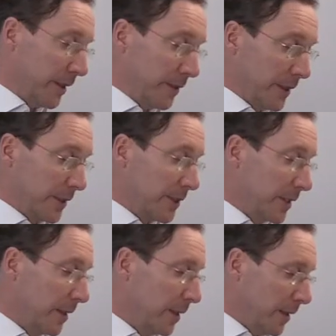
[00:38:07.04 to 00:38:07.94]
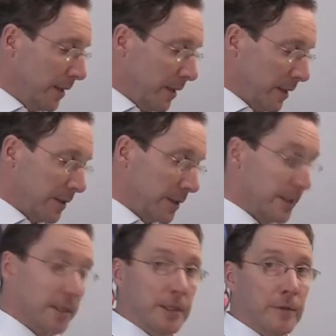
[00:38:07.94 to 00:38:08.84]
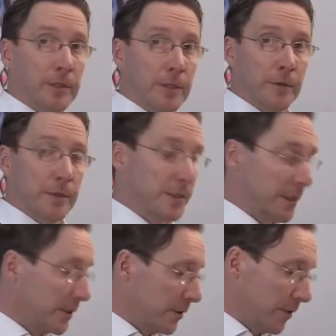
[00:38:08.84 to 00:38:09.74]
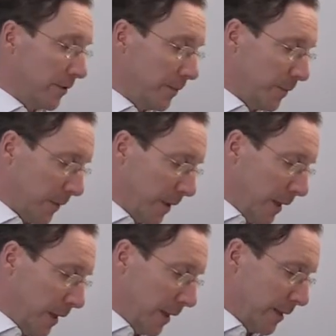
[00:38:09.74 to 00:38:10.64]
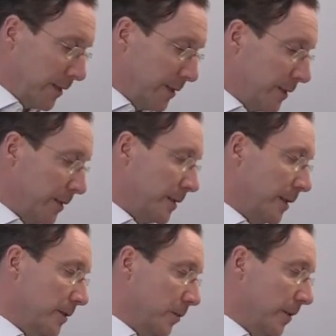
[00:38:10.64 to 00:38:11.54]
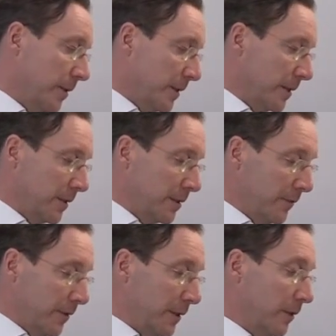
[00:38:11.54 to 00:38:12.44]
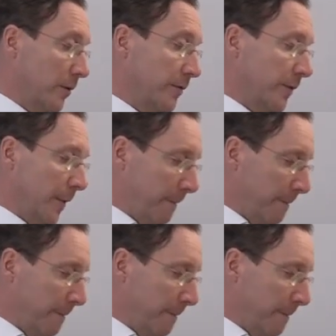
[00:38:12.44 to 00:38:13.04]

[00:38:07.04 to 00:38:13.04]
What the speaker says: there you can see the sensitivity of the sensor. And this is a sensor with a sensitivity of